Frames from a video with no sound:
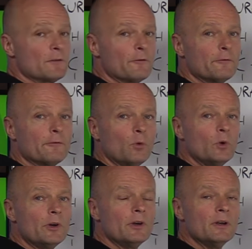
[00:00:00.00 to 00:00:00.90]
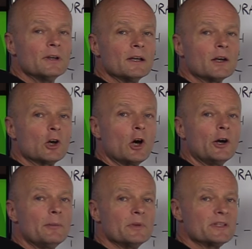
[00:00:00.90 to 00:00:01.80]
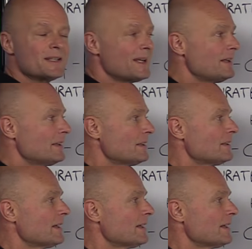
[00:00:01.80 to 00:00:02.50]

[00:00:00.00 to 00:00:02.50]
4 carbons in it,